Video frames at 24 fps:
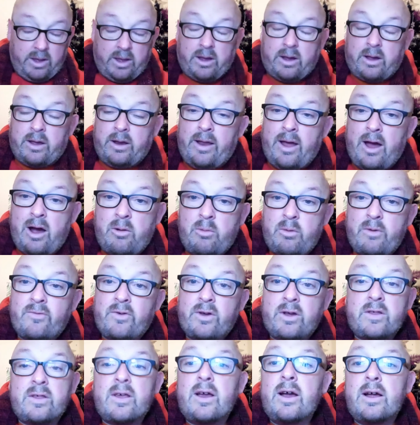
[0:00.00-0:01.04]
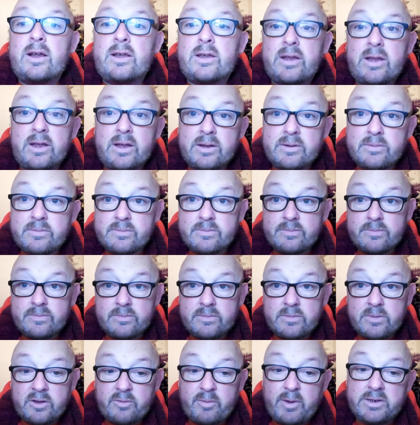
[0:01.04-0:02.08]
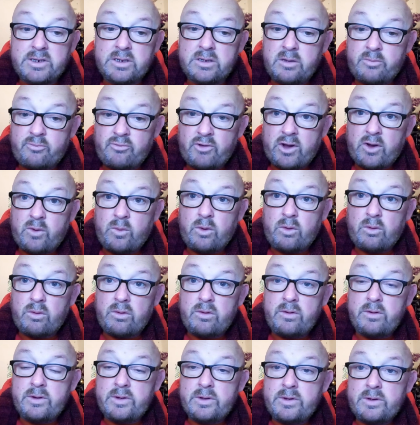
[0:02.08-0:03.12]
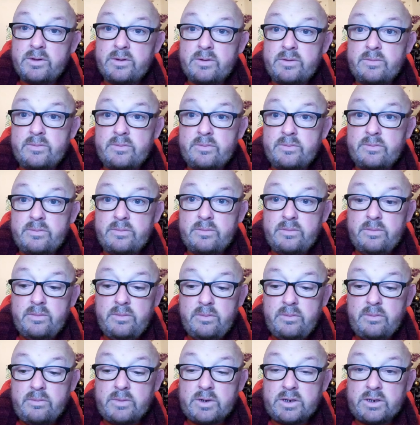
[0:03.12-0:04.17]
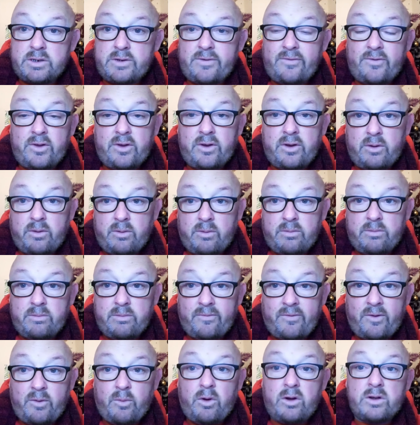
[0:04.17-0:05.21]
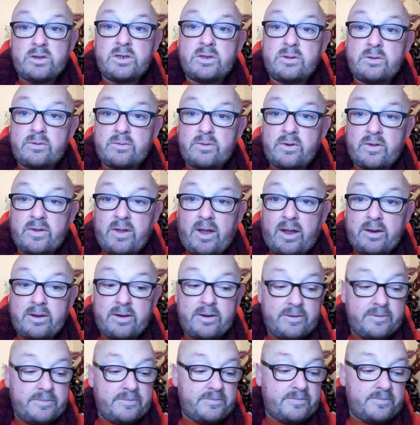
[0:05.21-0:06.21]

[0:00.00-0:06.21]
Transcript: it could help with anxiety, especially the brick wall, which if you knew, if you watch, you'll understand.